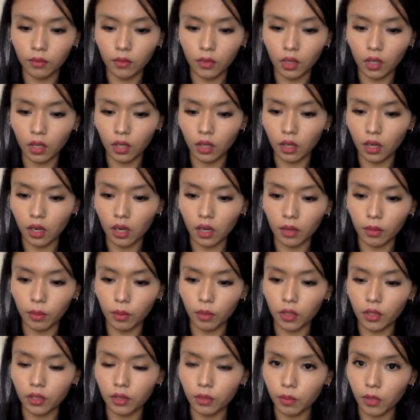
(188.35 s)
okay i
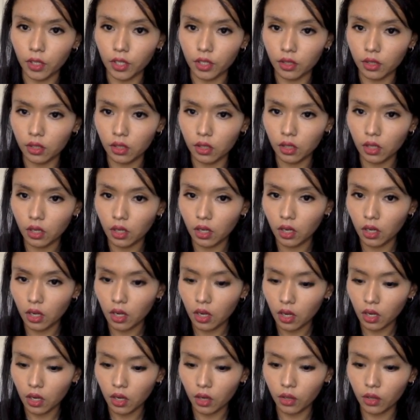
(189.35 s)
plus plus
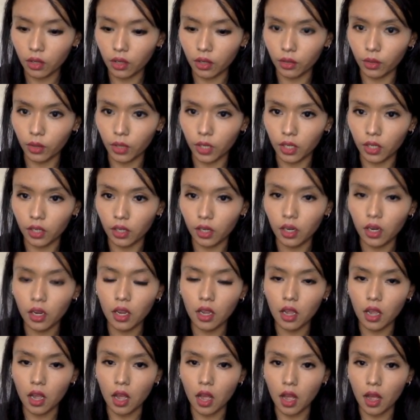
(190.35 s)
okay great
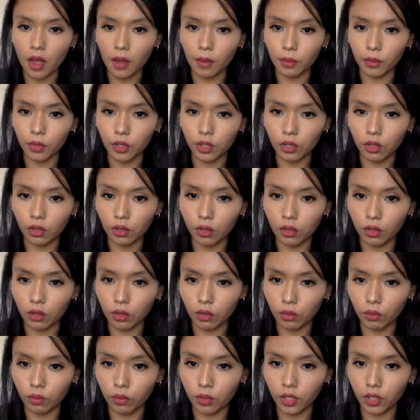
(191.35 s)
um,
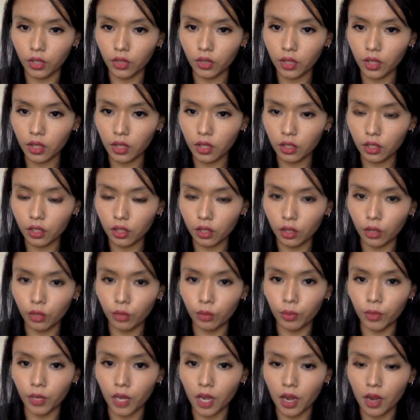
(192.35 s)
so we are in this loop
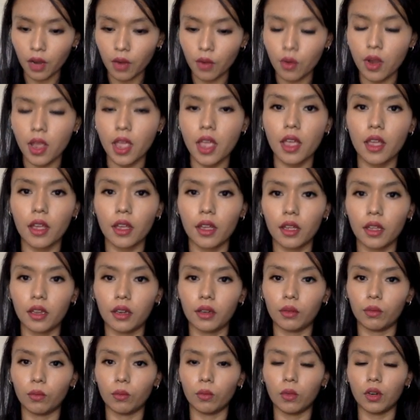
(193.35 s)
now and
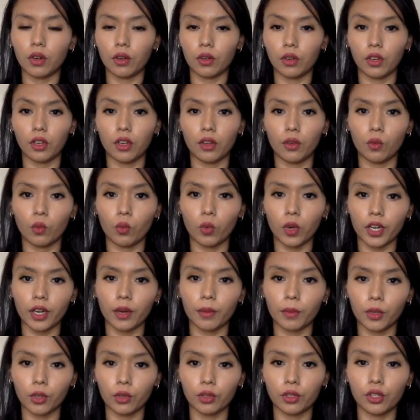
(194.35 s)
what what
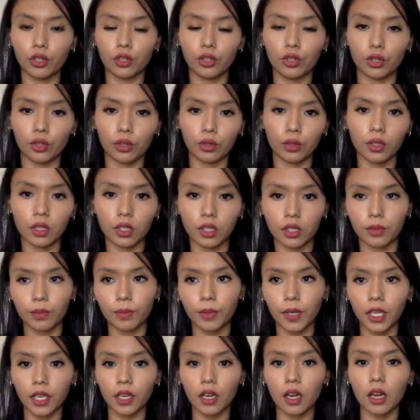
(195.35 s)
I'm going to do is
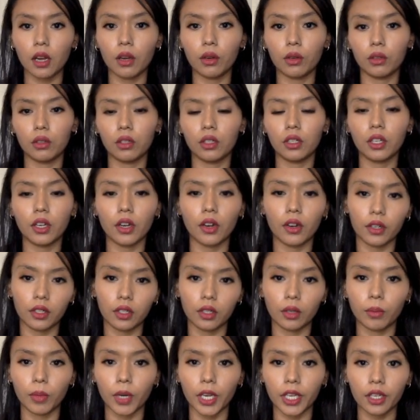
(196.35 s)
pick out character
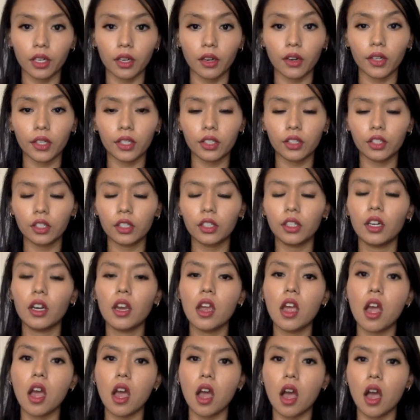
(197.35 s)
by character
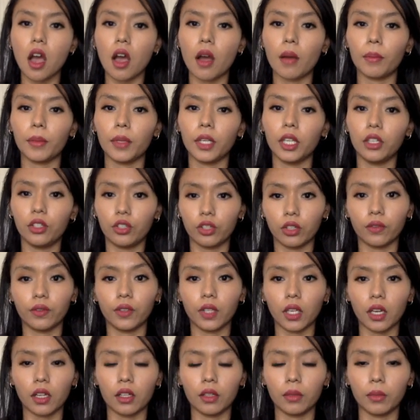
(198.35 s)
um, each of
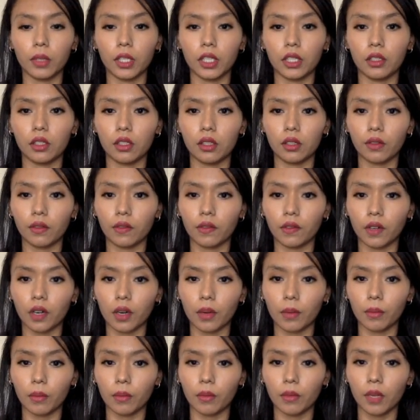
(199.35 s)
the elements
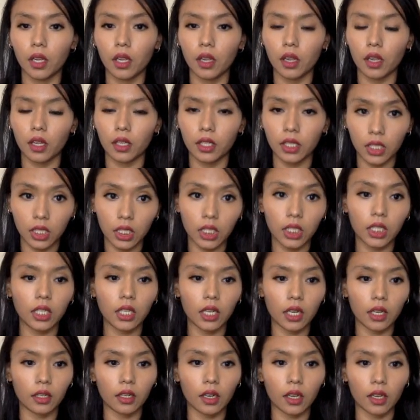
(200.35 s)
from T
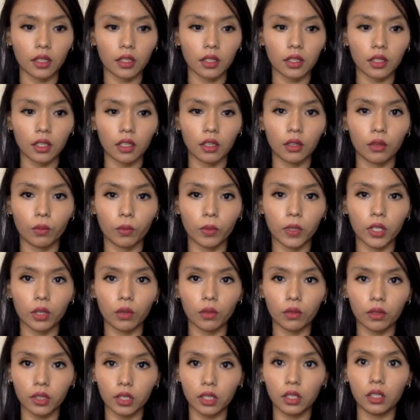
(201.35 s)
and S. And we
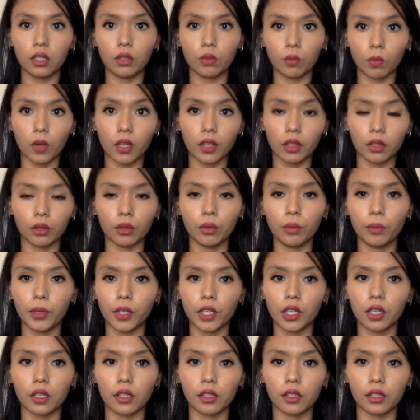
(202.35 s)
only need one loop
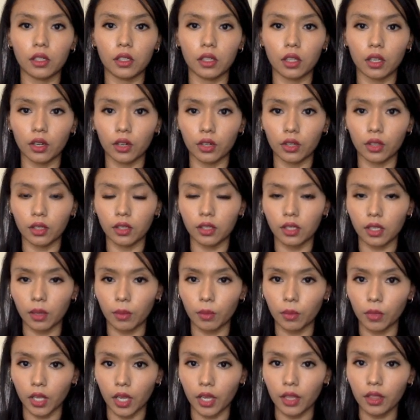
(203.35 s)
because they are the same
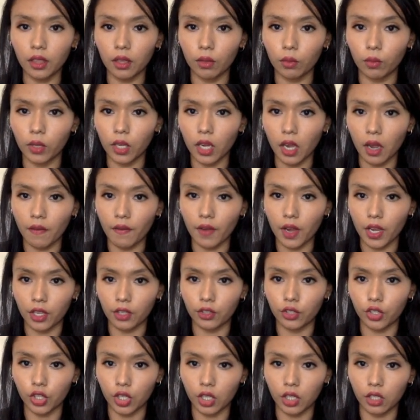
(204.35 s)
length. We have an
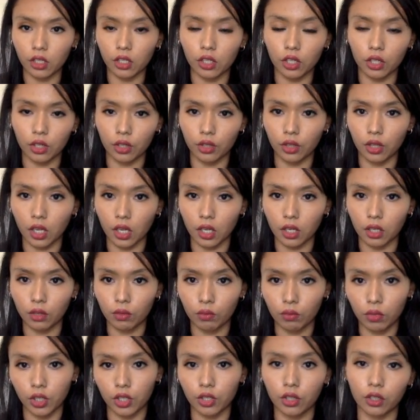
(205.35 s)
edge case here that
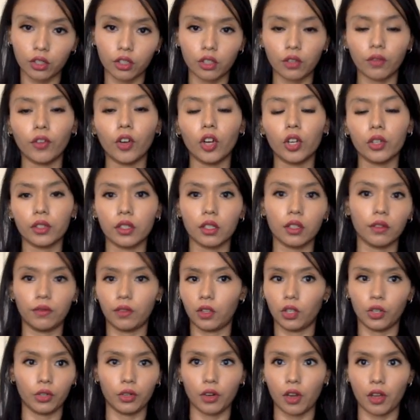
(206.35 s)
returns false if
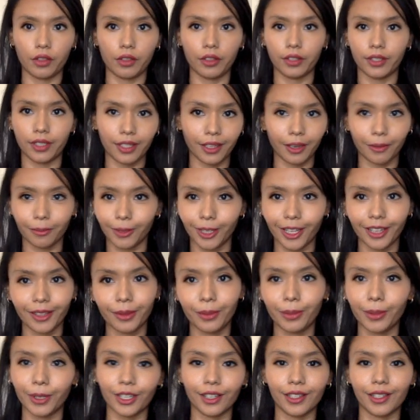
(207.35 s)
they're not the same length
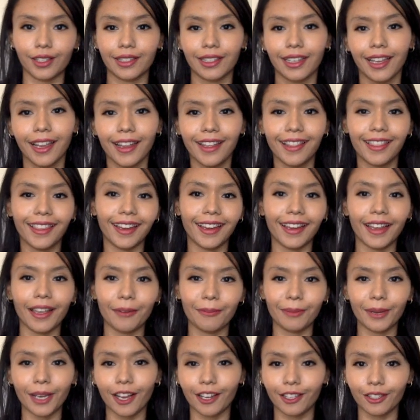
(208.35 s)
because they can't
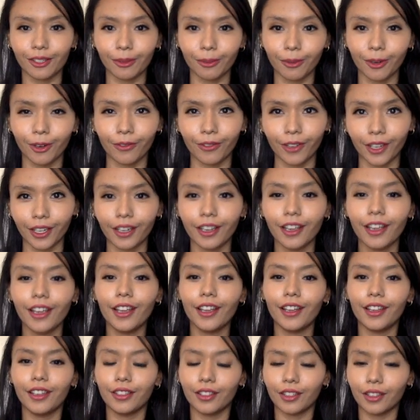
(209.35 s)
be isomorphic.
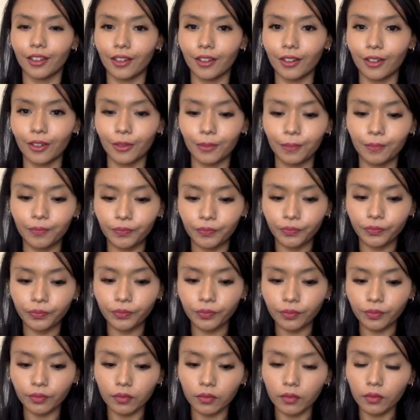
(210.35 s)
So
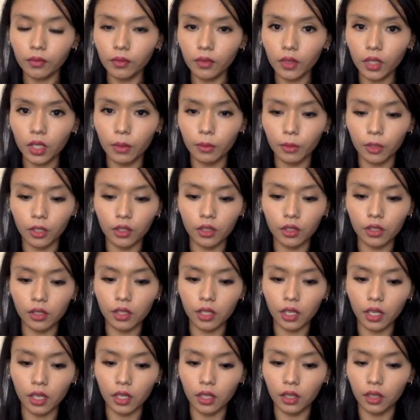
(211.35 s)
I'm going to
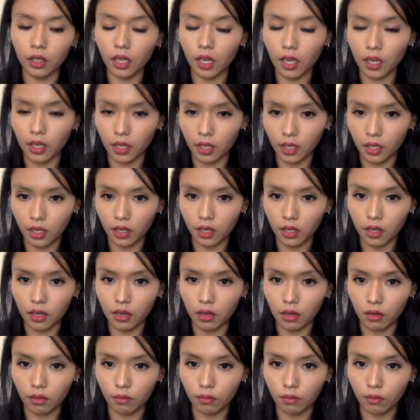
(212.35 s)
say let
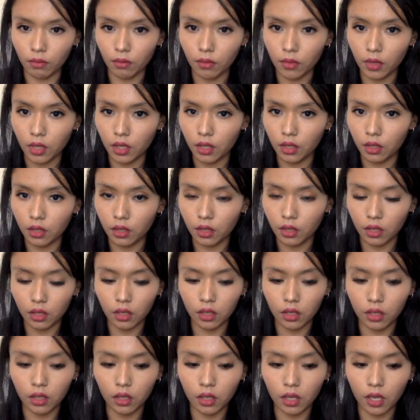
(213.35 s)
um,
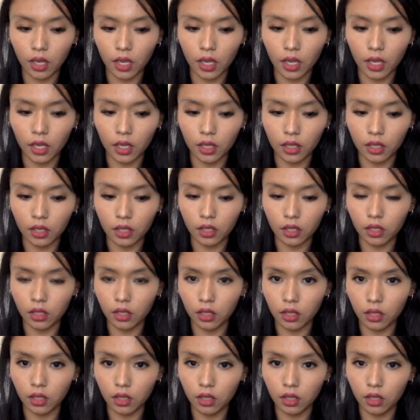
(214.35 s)
S